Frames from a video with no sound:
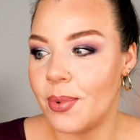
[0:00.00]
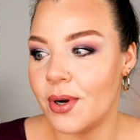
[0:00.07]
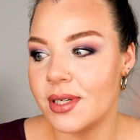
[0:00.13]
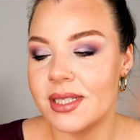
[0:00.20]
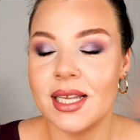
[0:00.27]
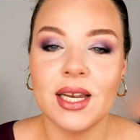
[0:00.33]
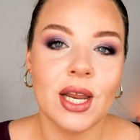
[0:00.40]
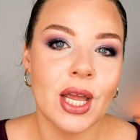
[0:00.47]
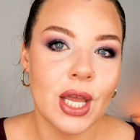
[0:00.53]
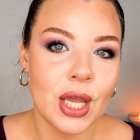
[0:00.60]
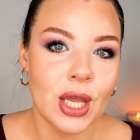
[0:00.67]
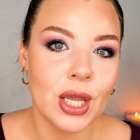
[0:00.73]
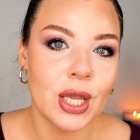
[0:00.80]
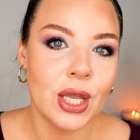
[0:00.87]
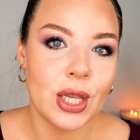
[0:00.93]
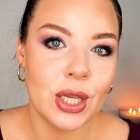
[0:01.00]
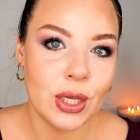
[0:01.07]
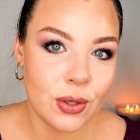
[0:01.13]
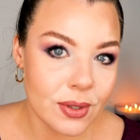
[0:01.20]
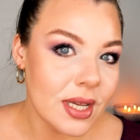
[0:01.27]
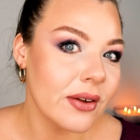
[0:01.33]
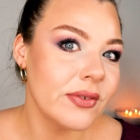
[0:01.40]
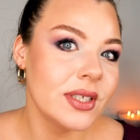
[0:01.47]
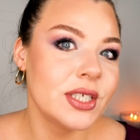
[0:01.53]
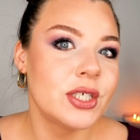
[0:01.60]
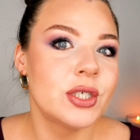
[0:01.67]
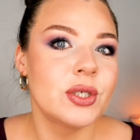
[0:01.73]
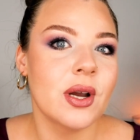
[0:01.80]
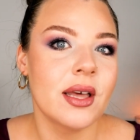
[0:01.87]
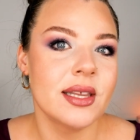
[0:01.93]
person, you definitely
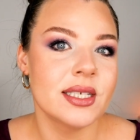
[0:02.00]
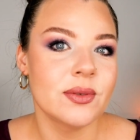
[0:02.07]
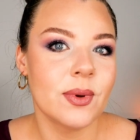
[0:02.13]
should try this